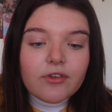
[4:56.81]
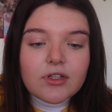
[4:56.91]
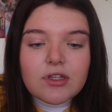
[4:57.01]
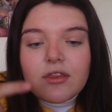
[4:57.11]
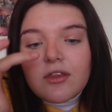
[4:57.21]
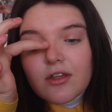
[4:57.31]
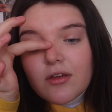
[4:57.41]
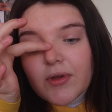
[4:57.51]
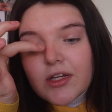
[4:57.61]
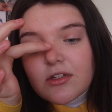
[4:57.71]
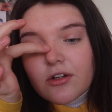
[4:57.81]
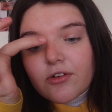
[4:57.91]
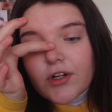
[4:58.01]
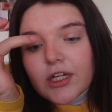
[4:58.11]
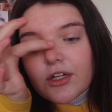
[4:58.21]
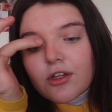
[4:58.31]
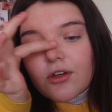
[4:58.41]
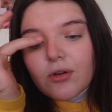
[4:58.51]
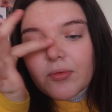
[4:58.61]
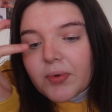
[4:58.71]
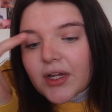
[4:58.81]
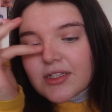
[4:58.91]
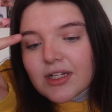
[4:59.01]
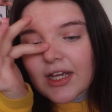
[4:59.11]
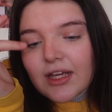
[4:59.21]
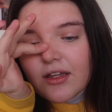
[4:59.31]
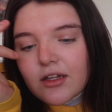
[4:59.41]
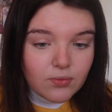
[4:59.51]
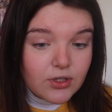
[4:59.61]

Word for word: because I think it makes it look really cute and buttony,